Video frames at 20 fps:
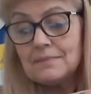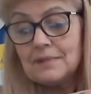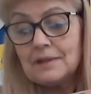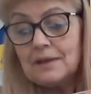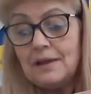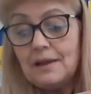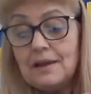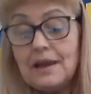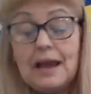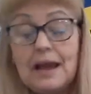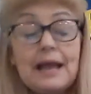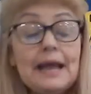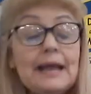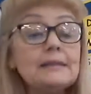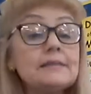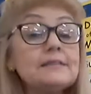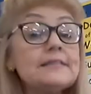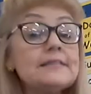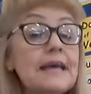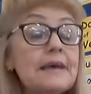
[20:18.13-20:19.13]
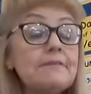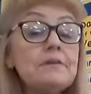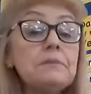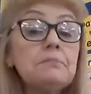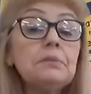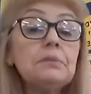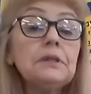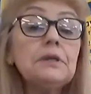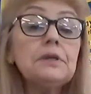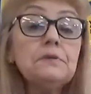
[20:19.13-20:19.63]
Okay, I had seven
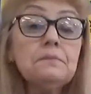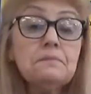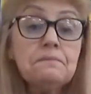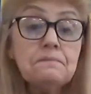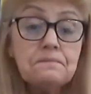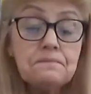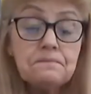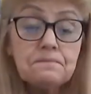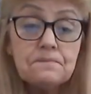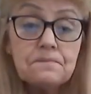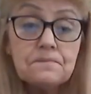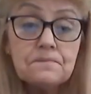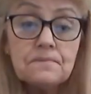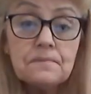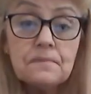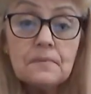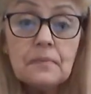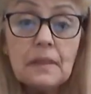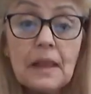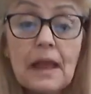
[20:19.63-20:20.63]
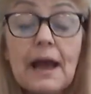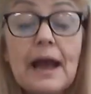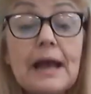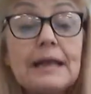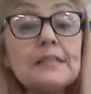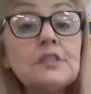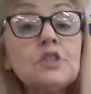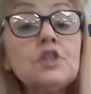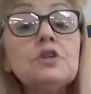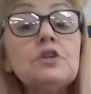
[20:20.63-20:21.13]
blue. I
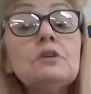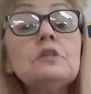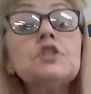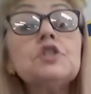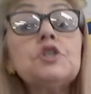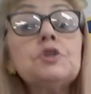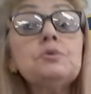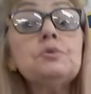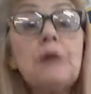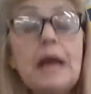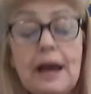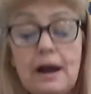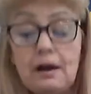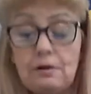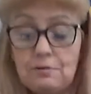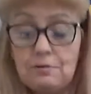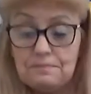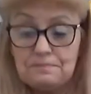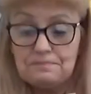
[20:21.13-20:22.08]
took two out.